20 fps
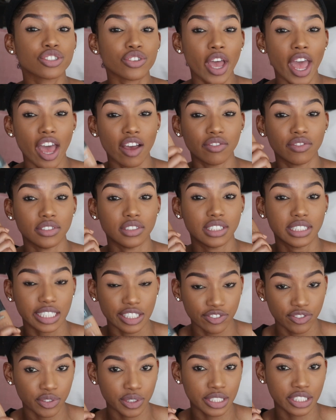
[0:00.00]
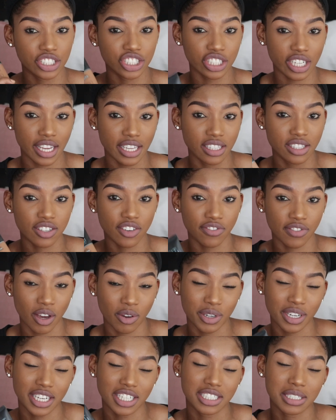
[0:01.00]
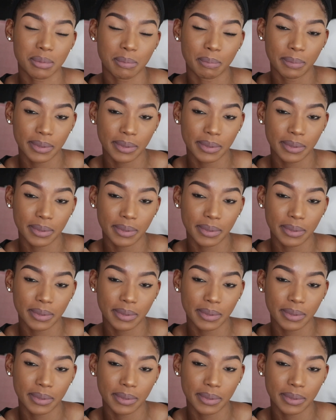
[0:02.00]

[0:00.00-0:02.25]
to have different shades of foundation.